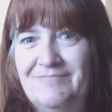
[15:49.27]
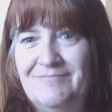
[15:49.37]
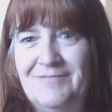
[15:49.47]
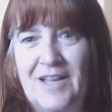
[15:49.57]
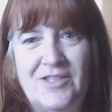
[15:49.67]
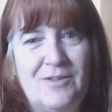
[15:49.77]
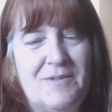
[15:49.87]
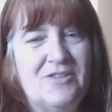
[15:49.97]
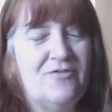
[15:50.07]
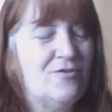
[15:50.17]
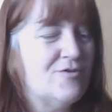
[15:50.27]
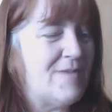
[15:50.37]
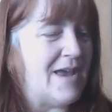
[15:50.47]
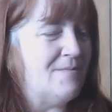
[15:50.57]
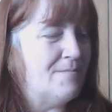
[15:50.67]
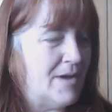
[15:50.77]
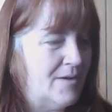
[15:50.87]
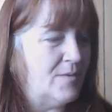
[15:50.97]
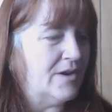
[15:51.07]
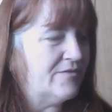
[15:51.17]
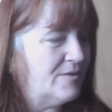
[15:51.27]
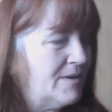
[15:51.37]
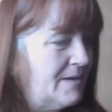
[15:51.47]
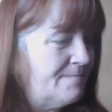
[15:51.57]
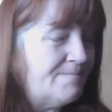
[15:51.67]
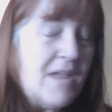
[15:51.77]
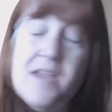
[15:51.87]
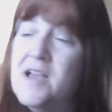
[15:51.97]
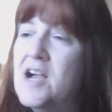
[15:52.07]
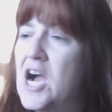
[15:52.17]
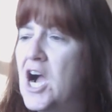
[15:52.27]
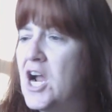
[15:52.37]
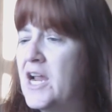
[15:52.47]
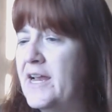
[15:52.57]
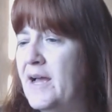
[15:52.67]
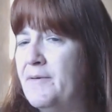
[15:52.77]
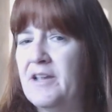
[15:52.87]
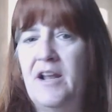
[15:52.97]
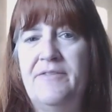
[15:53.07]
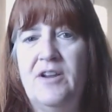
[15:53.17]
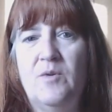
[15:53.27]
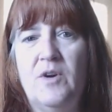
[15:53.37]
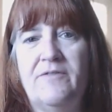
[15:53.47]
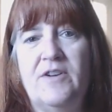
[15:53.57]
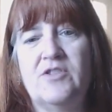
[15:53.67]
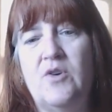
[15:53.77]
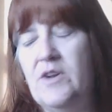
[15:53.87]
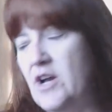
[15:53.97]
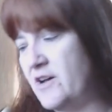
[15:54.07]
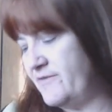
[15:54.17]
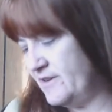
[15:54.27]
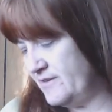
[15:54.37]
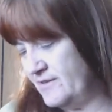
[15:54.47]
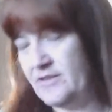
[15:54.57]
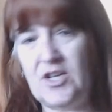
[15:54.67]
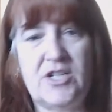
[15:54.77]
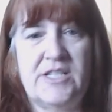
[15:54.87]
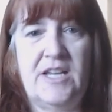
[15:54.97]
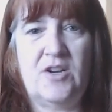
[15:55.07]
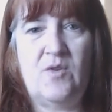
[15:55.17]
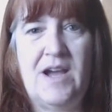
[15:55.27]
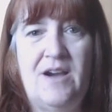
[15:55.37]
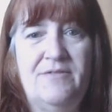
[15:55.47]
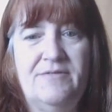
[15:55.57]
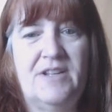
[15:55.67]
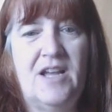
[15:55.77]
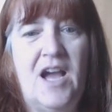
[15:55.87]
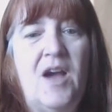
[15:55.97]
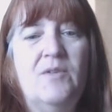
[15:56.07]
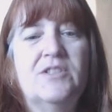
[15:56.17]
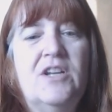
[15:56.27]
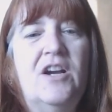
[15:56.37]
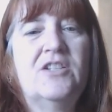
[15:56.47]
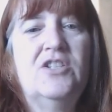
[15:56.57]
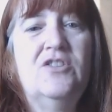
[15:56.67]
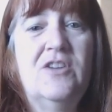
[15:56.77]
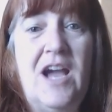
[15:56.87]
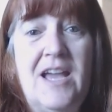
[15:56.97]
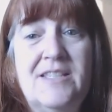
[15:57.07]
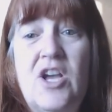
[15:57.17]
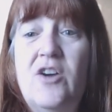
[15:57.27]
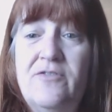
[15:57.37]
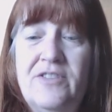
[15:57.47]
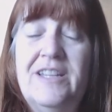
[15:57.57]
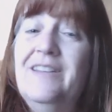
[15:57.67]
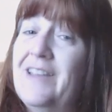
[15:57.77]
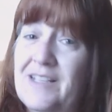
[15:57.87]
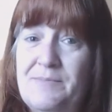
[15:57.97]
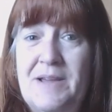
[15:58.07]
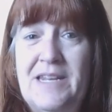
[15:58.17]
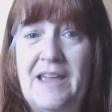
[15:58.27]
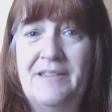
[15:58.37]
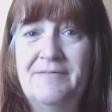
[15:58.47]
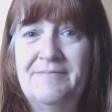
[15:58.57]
Not so much for roommate, but weird for me. All right, I better get off here. Work phone's going off. Dog's got to go out. I will talk to you guys hopefully next Monday.